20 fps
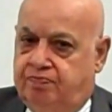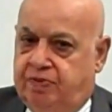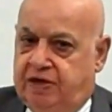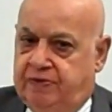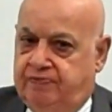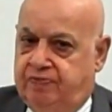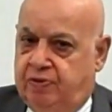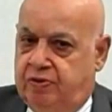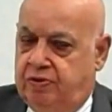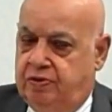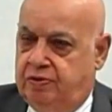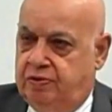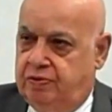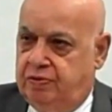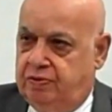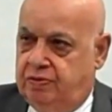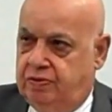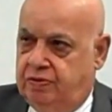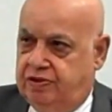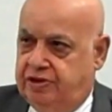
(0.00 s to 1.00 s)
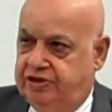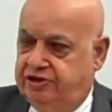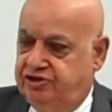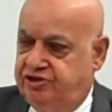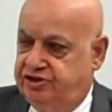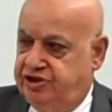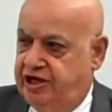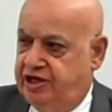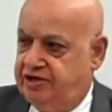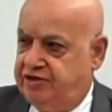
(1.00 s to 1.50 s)
people
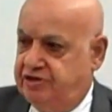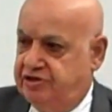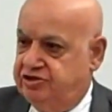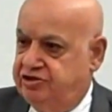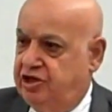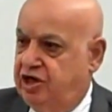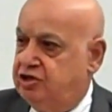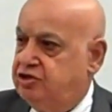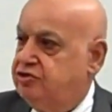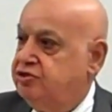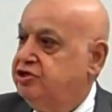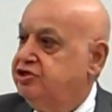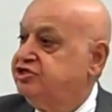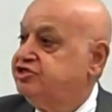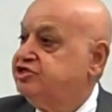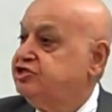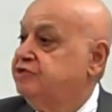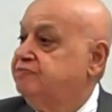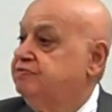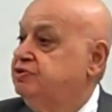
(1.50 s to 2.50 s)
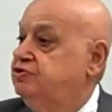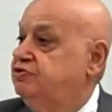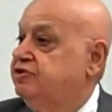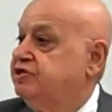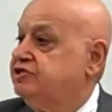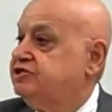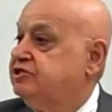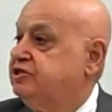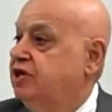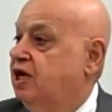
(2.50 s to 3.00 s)
conjecture, not going to subdue
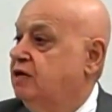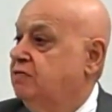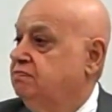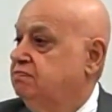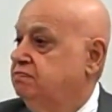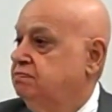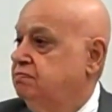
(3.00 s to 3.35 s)
Islam.